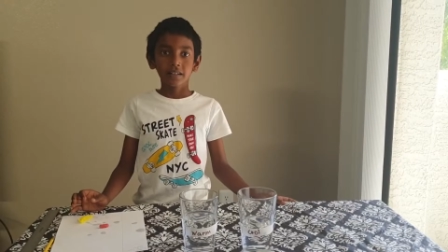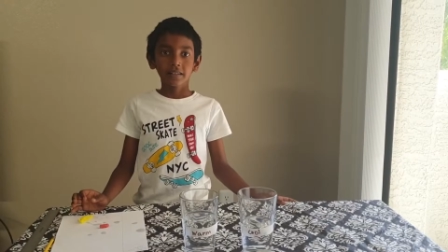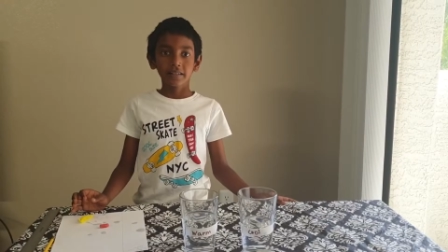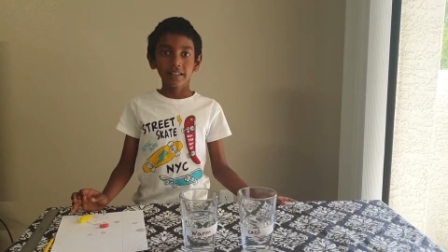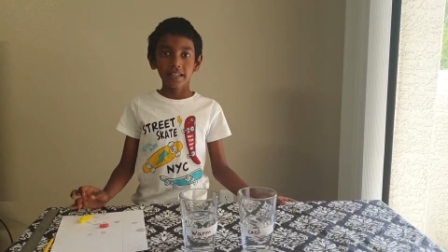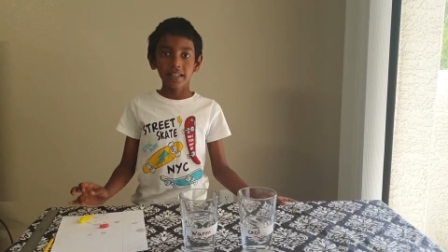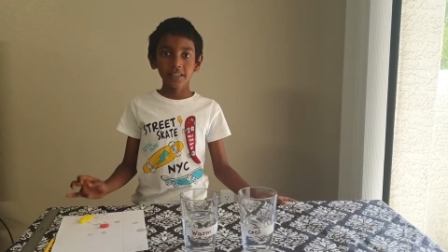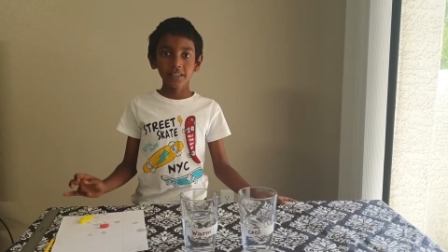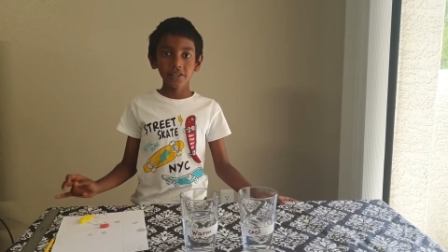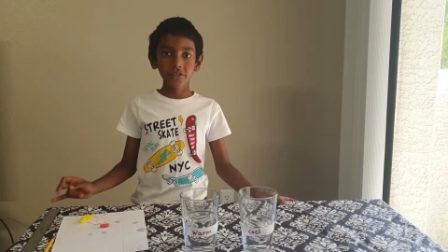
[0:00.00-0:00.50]

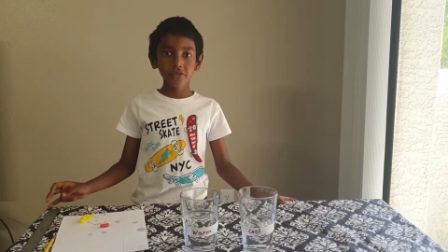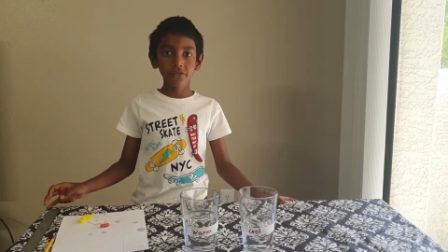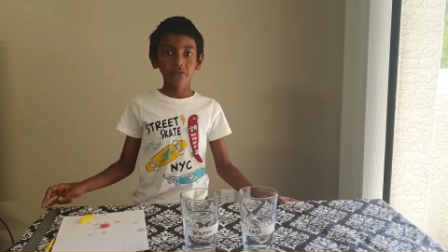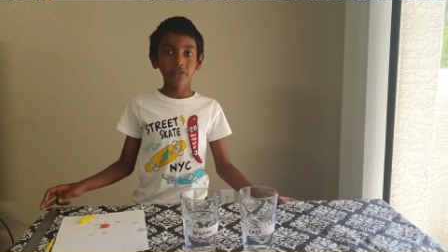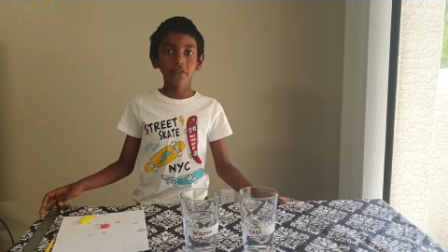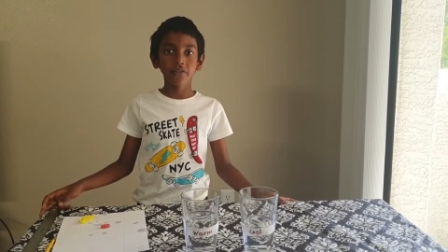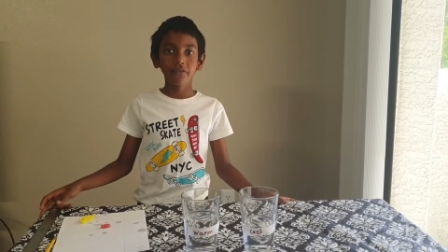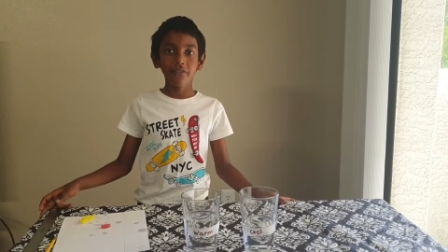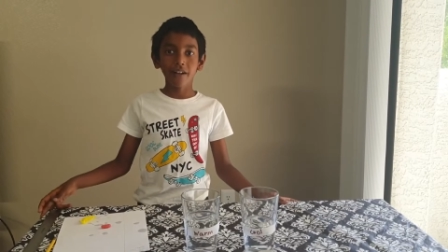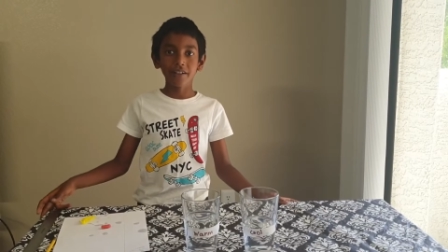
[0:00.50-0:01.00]
Thank you
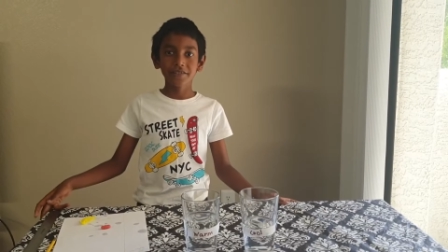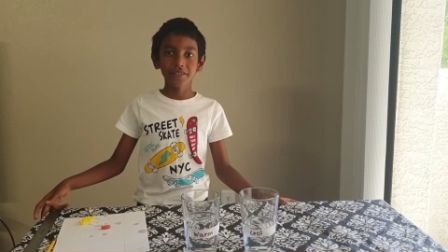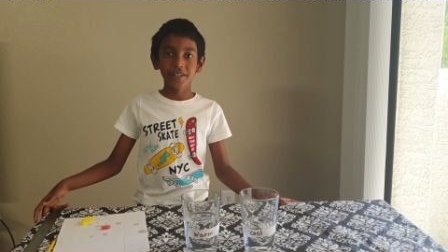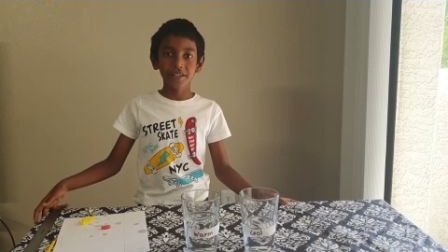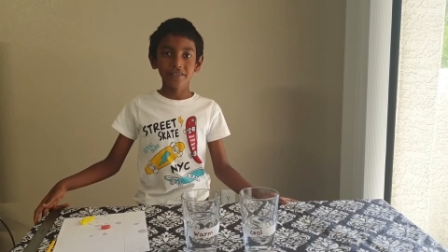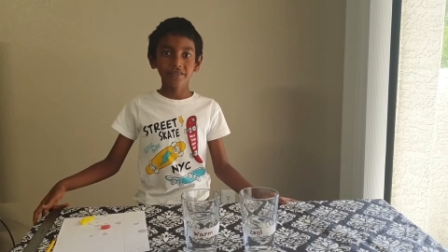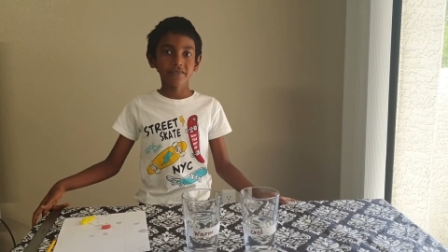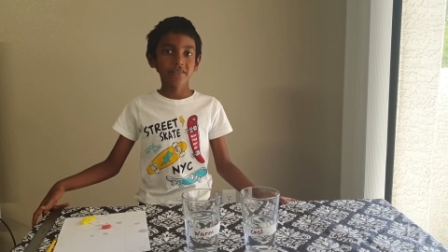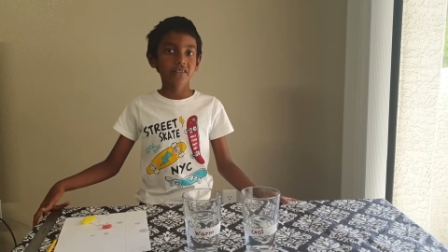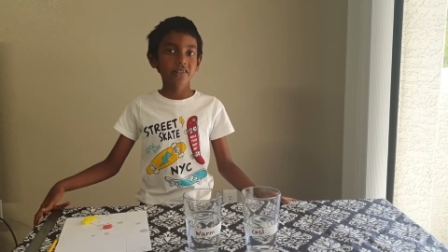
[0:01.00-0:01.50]
for
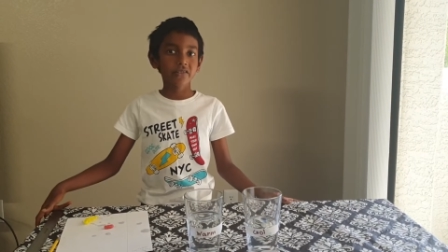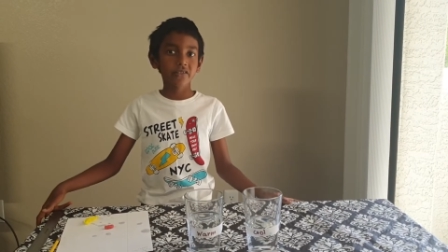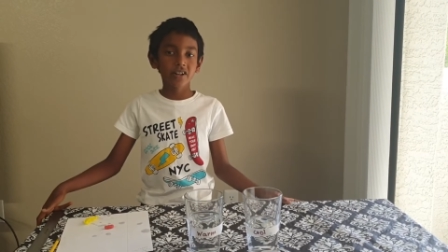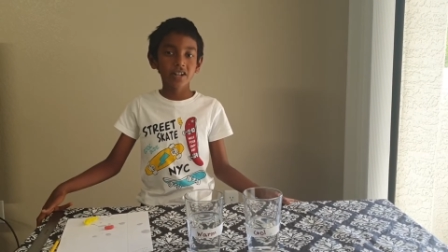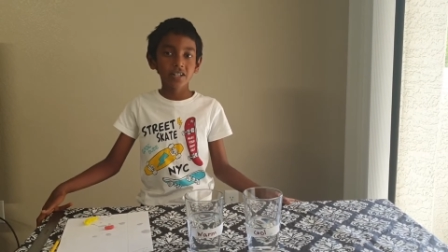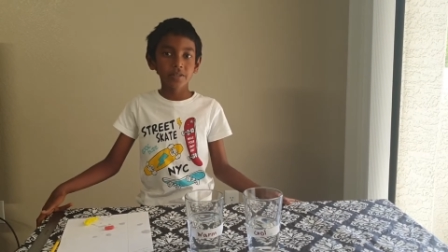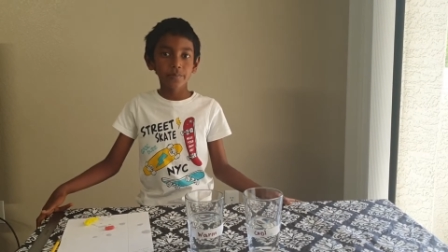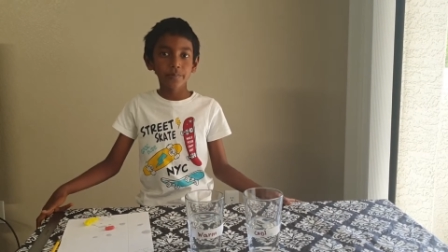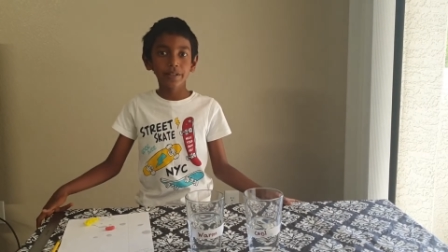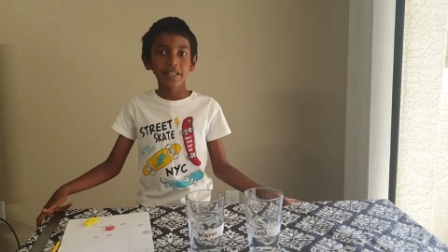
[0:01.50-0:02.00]
watching, viewers.
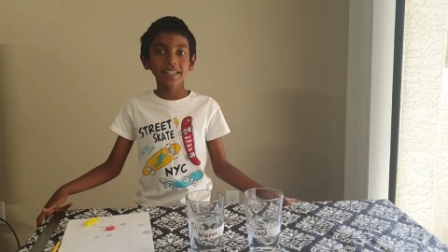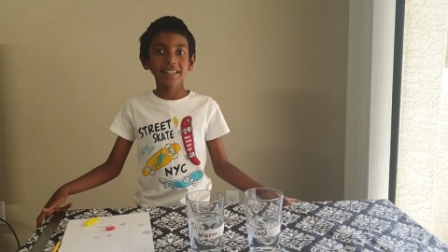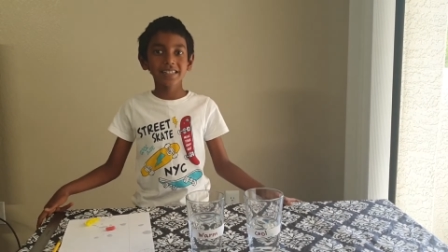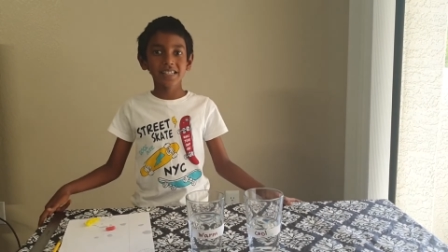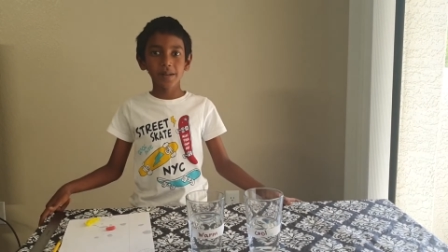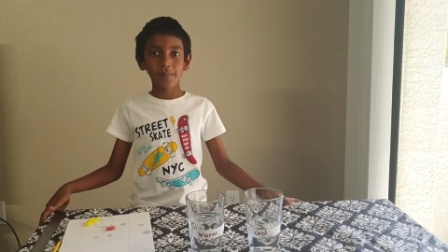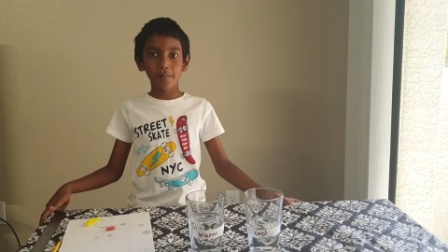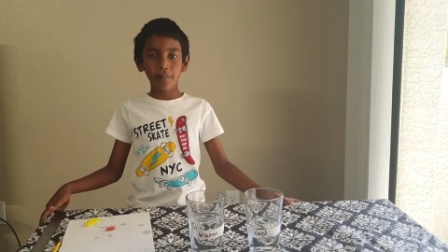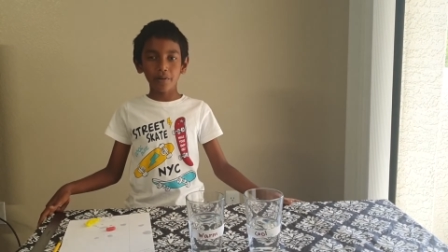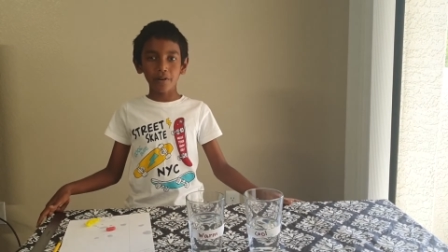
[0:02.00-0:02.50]
Please
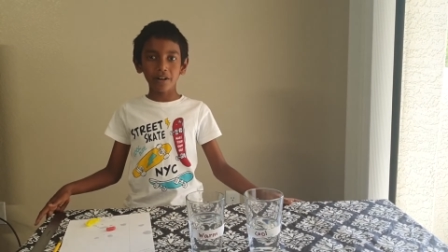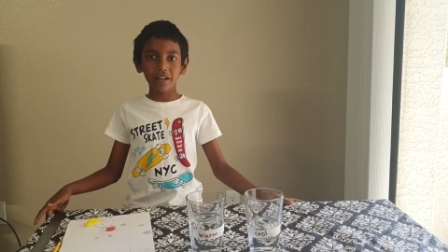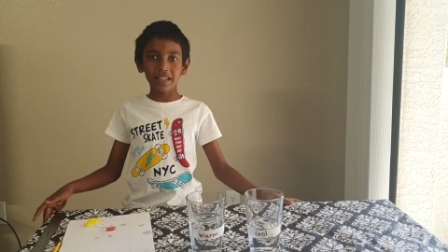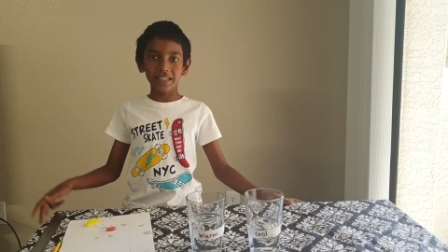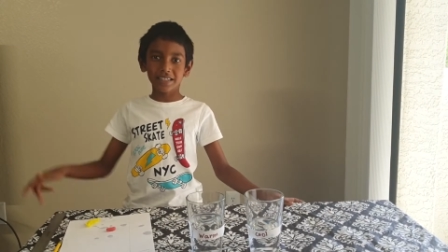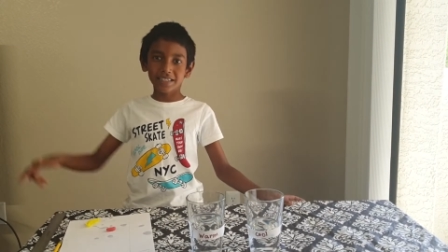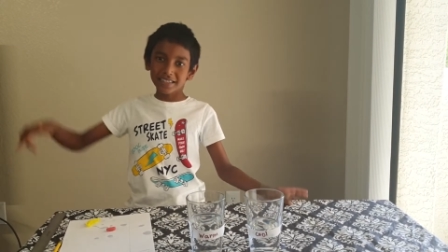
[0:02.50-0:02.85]
support and